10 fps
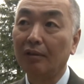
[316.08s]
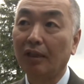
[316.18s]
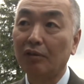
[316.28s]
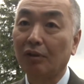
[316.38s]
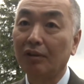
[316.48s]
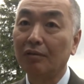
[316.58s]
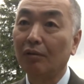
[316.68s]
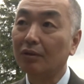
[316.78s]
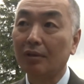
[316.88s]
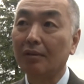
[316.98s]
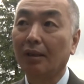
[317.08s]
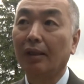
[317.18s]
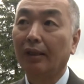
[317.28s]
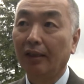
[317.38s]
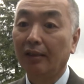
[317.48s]
natural resources.
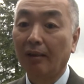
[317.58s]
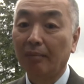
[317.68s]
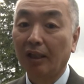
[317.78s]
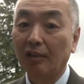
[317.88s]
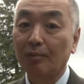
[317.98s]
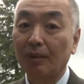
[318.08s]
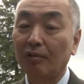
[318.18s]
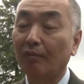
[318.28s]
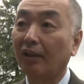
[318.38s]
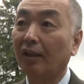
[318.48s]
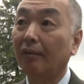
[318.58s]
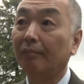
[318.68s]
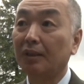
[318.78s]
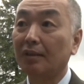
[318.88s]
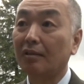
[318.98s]
In every aspect of their
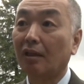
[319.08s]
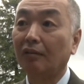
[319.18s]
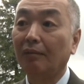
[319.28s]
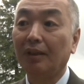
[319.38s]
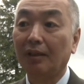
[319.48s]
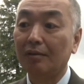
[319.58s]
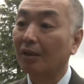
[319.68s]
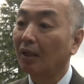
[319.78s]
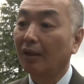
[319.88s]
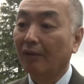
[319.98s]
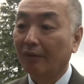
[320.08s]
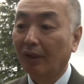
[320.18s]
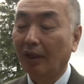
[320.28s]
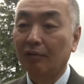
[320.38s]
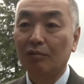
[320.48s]
business activities,
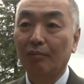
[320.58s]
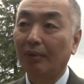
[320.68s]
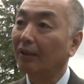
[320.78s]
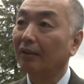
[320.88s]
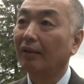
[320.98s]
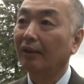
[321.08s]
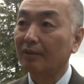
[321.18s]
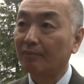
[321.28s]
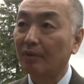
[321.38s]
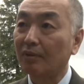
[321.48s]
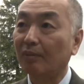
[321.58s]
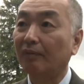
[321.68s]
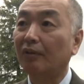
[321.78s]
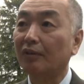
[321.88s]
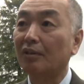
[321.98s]
they have to be responsible
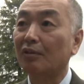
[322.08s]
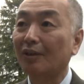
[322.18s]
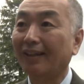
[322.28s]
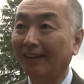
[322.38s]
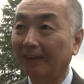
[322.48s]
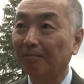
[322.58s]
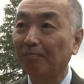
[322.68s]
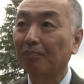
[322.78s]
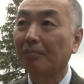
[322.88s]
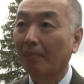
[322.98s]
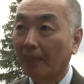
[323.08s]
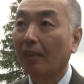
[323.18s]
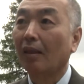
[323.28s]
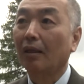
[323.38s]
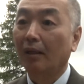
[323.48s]
for the society.
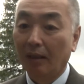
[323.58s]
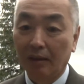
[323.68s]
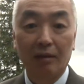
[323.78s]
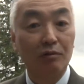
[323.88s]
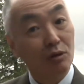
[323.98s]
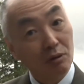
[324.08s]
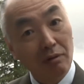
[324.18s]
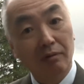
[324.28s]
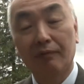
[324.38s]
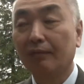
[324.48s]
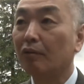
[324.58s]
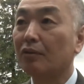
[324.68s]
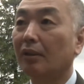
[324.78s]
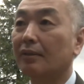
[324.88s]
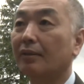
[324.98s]
And NGO, of course,